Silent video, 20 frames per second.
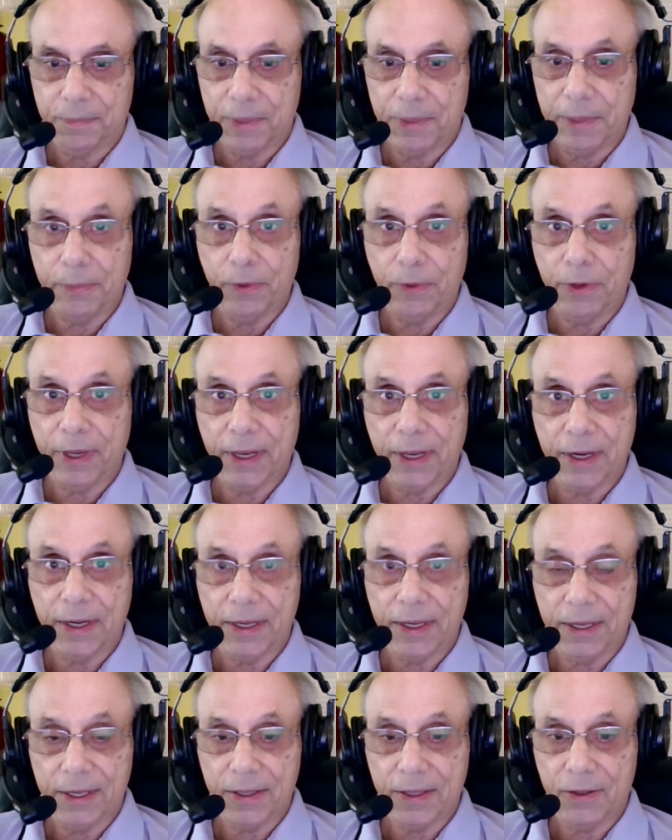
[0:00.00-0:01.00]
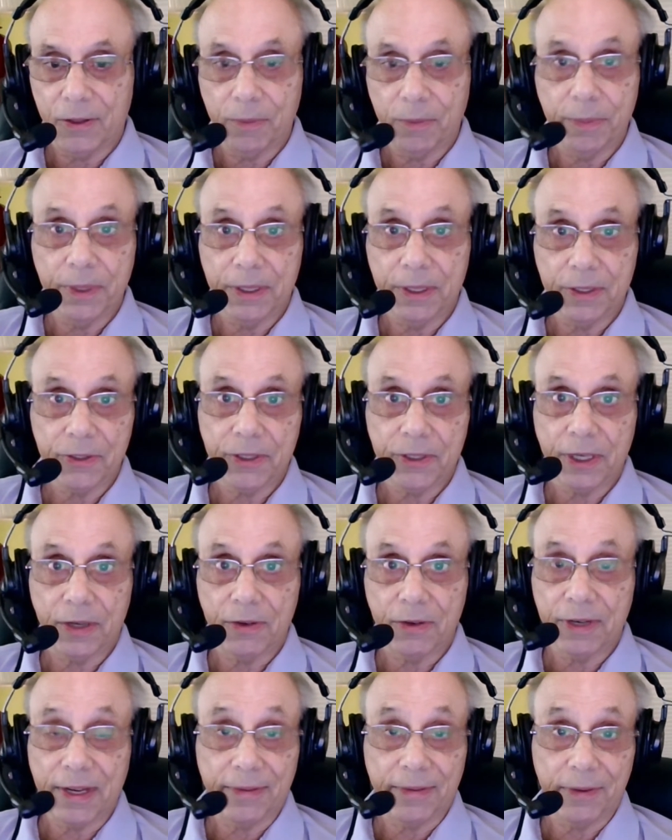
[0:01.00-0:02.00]
people getting killed because they
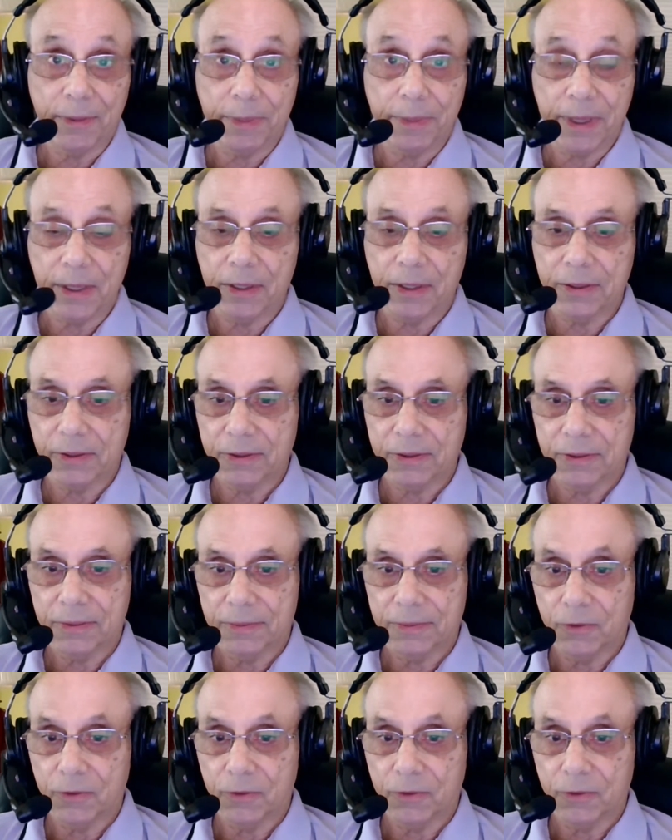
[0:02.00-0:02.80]
don't have a belt